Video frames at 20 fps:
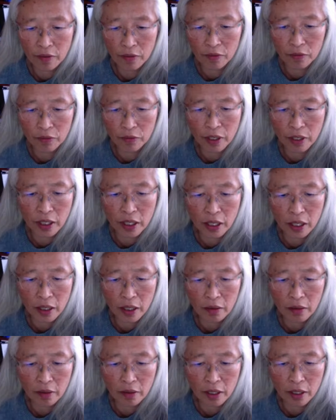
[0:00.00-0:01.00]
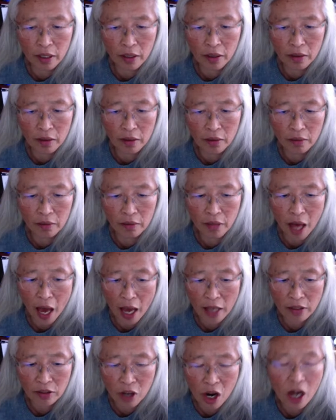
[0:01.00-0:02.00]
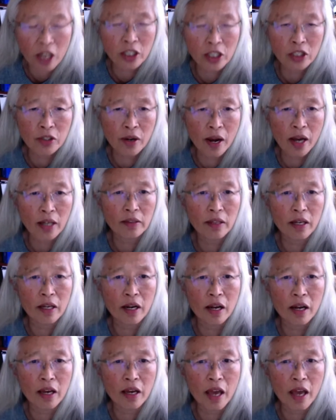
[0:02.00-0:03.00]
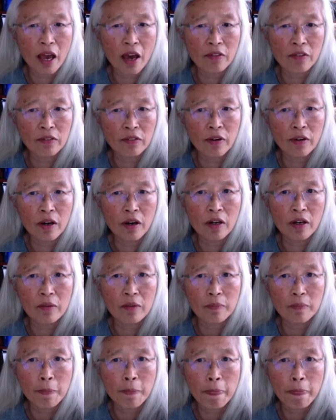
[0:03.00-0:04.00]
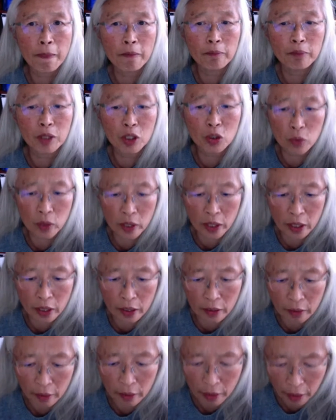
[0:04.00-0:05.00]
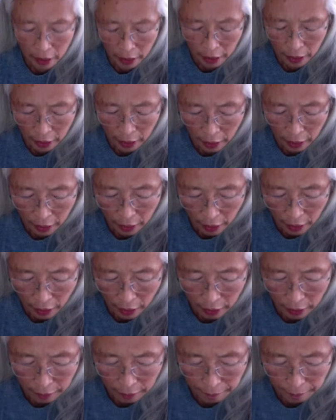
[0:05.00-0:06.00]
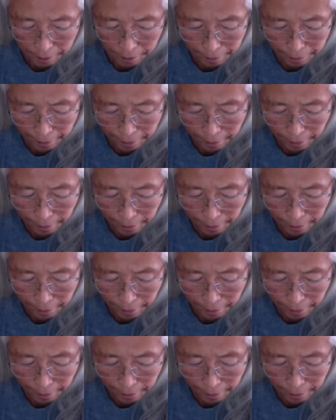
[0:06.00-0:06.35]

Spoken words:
Reading the last contract that I have between the